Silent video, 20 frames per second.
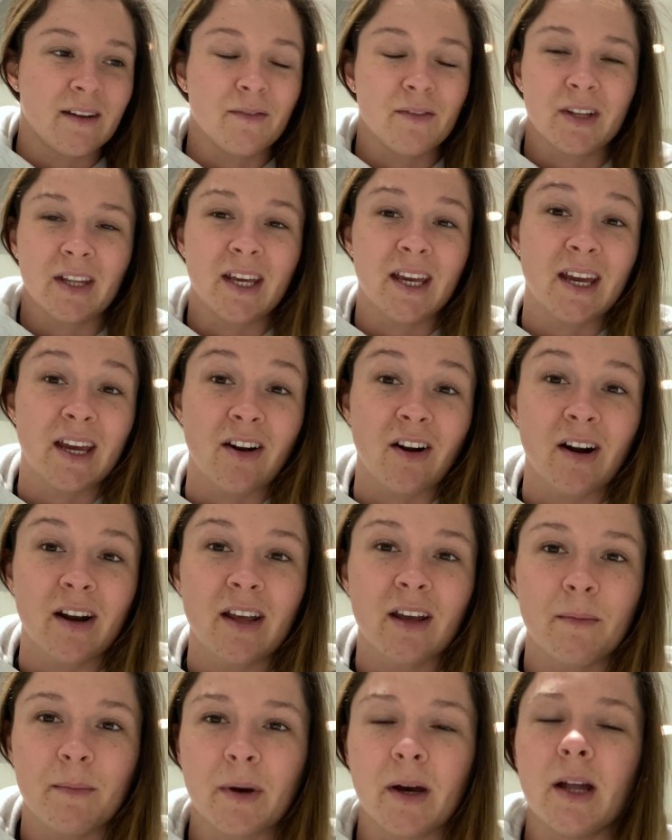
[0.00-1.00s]
really hit on
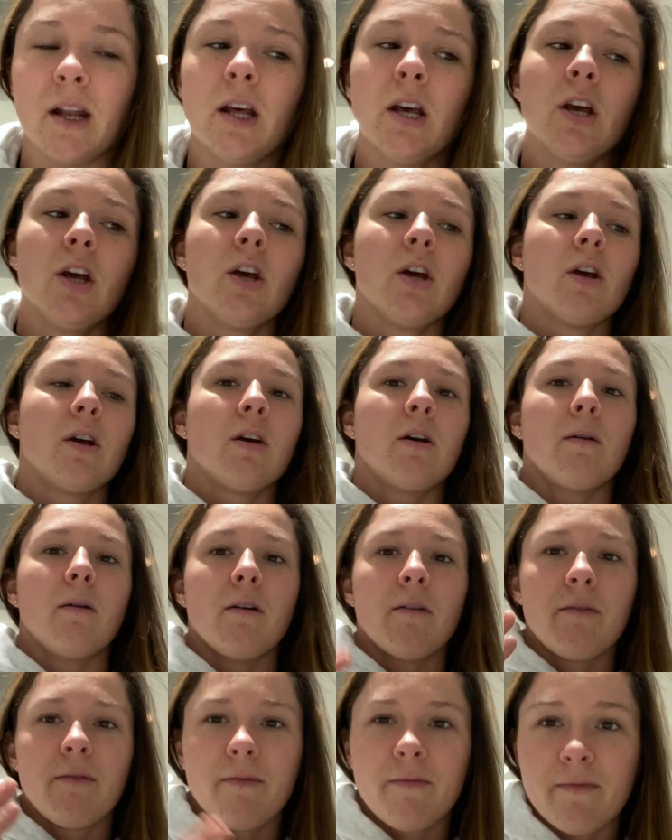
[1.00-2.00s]
it, but
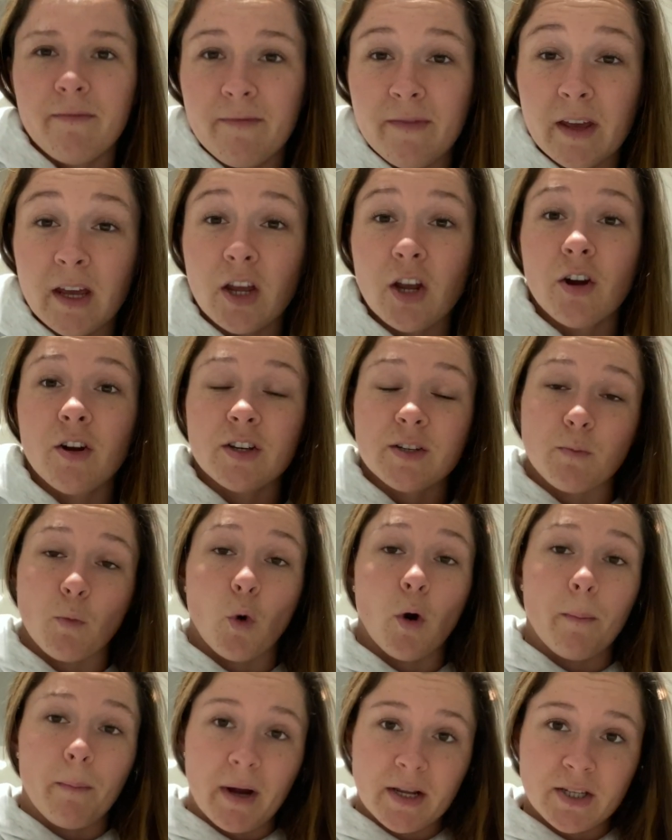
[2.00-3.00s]
figure is
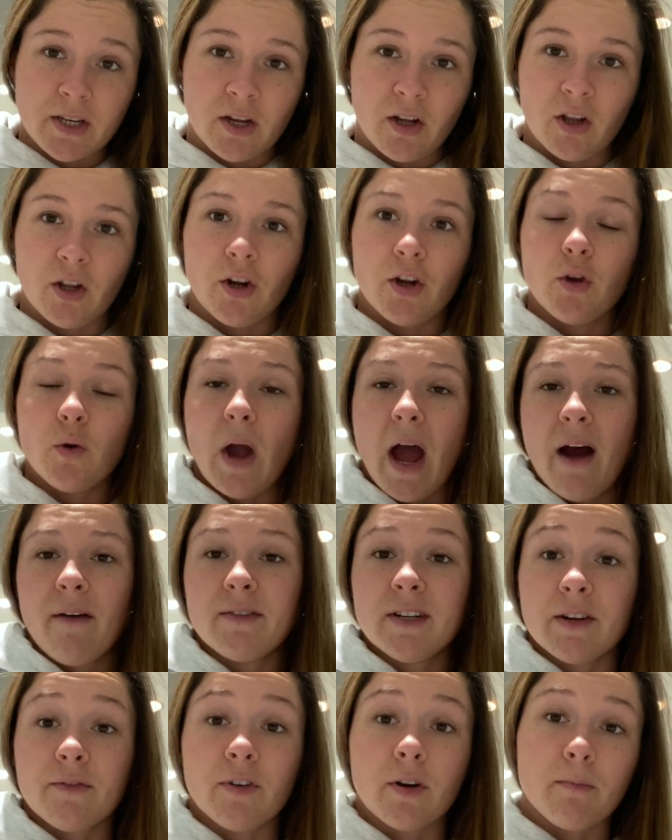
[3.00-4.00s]
more muscular. You have
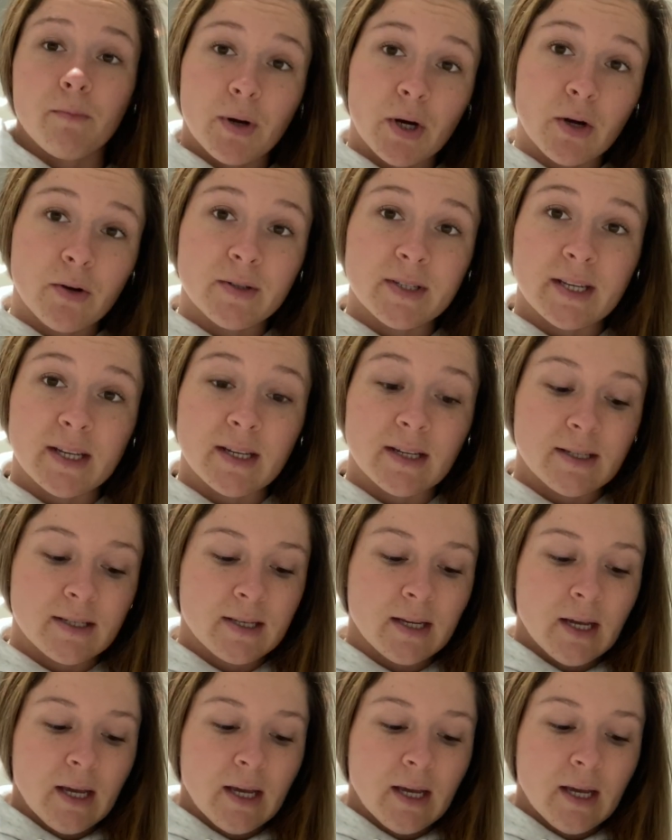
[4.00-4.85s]
different poses.